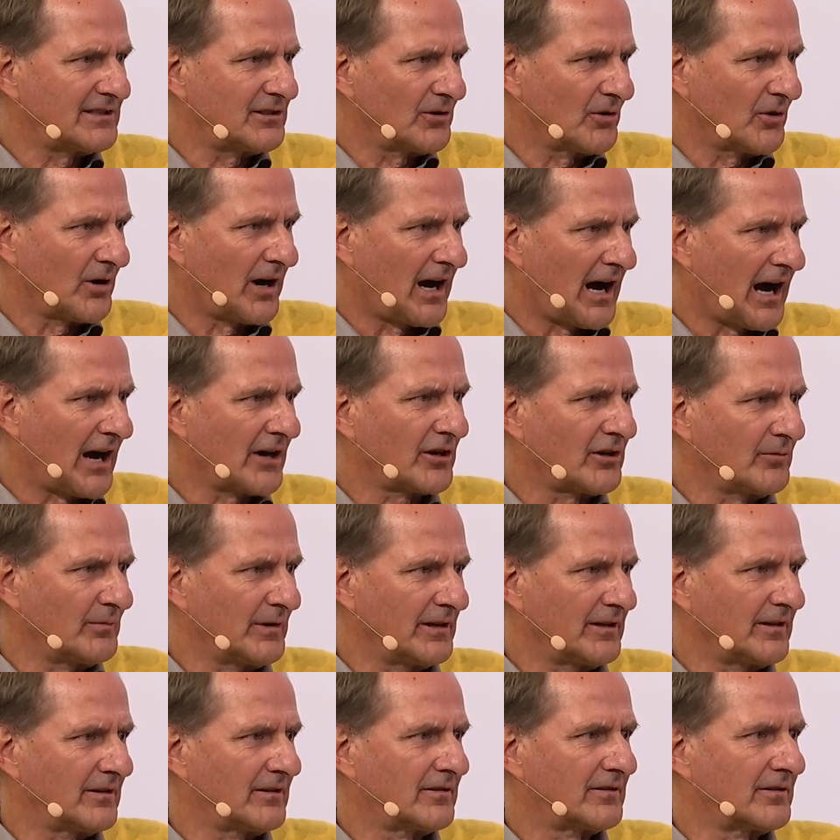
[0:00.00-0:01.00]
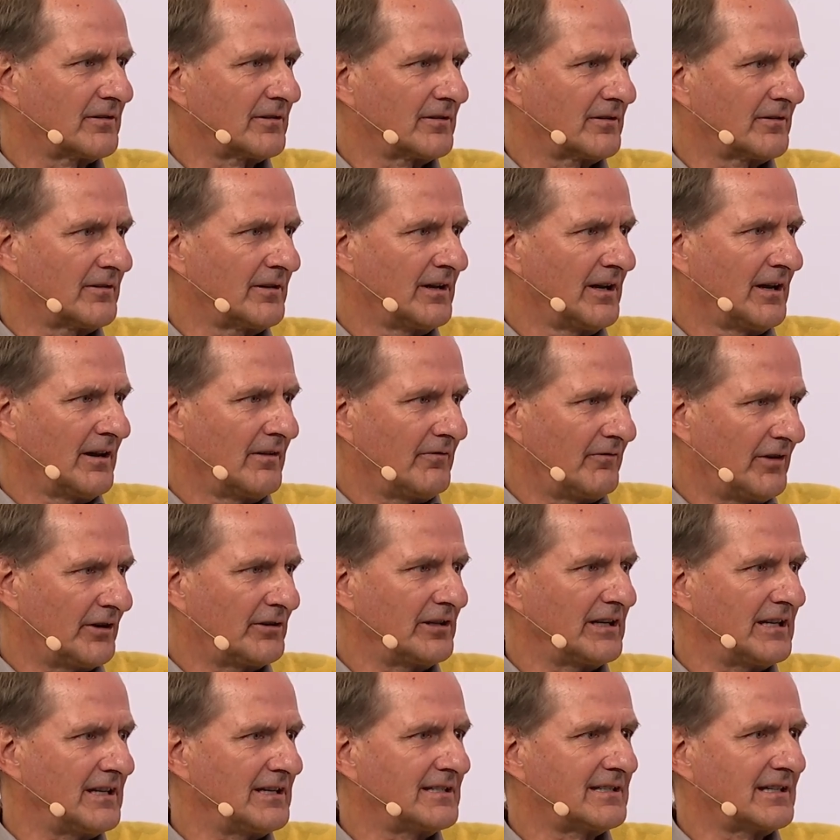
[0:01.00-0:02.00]
your argument
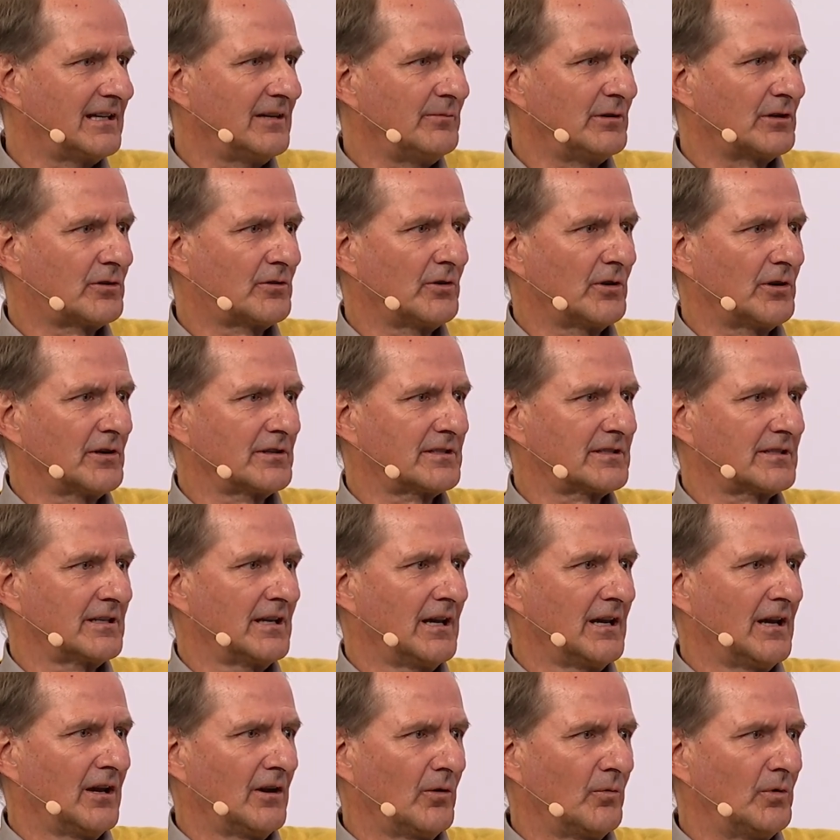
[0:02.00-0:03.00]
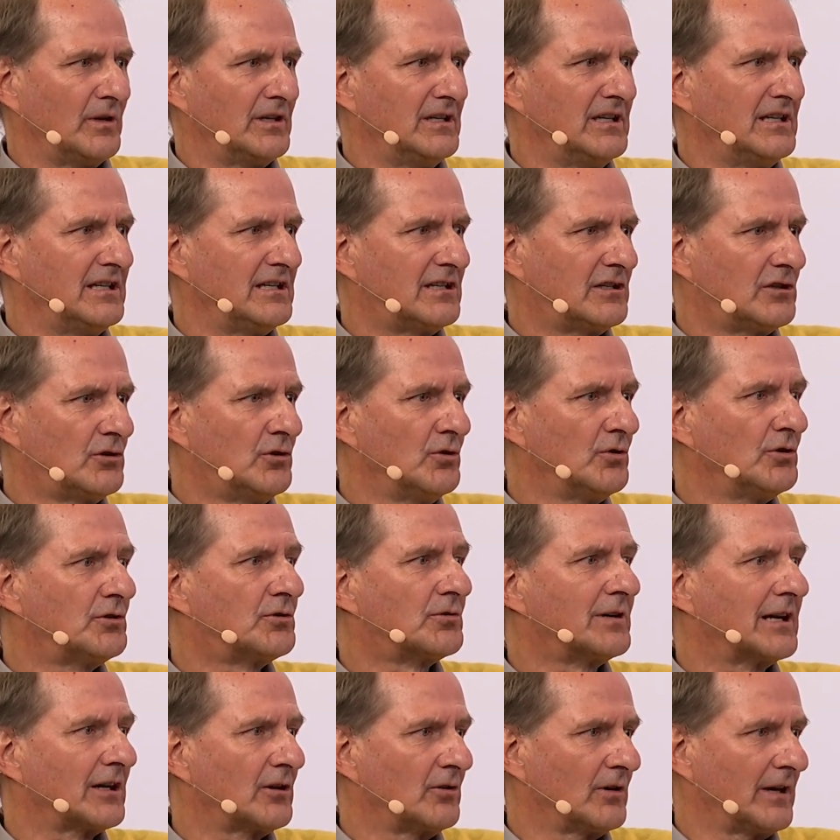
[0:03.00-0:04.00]
very easily, because we need good
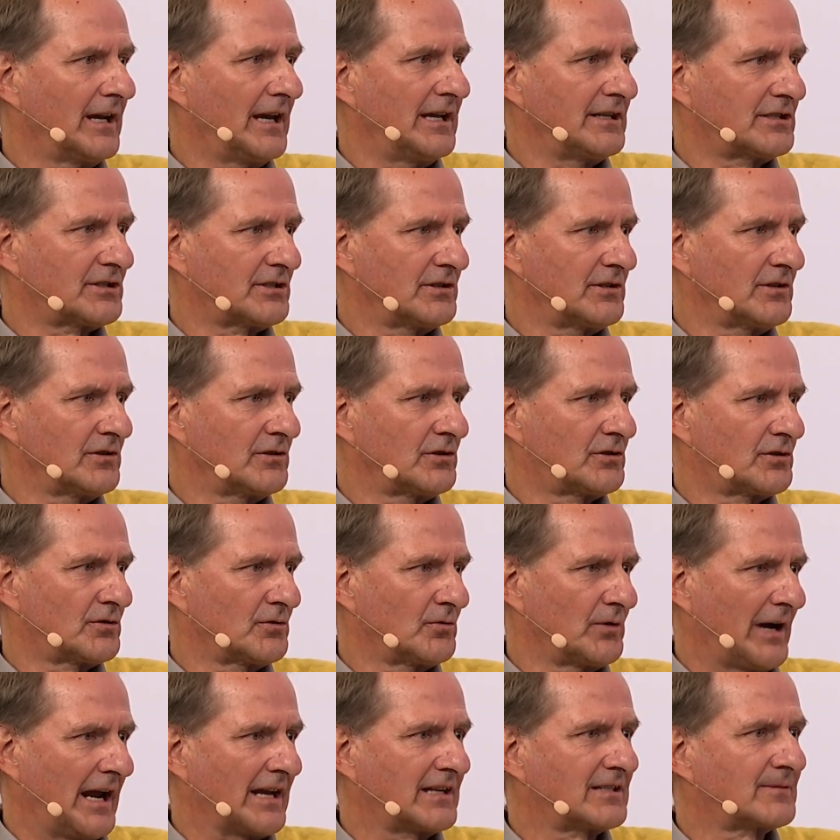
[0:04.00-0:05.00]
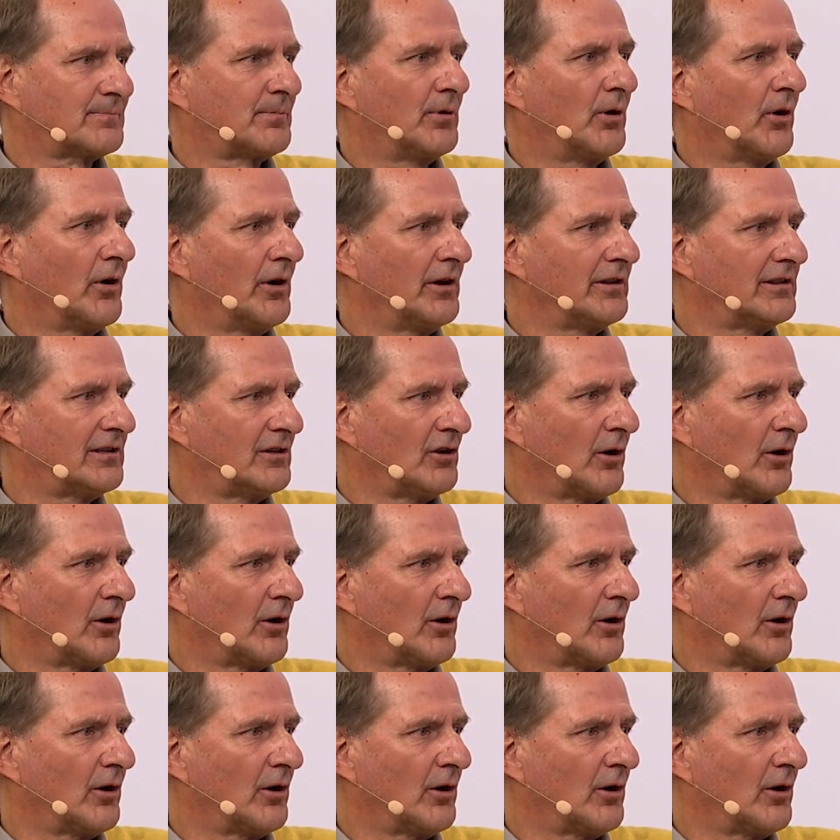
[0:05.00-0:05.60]
regulation to exploit the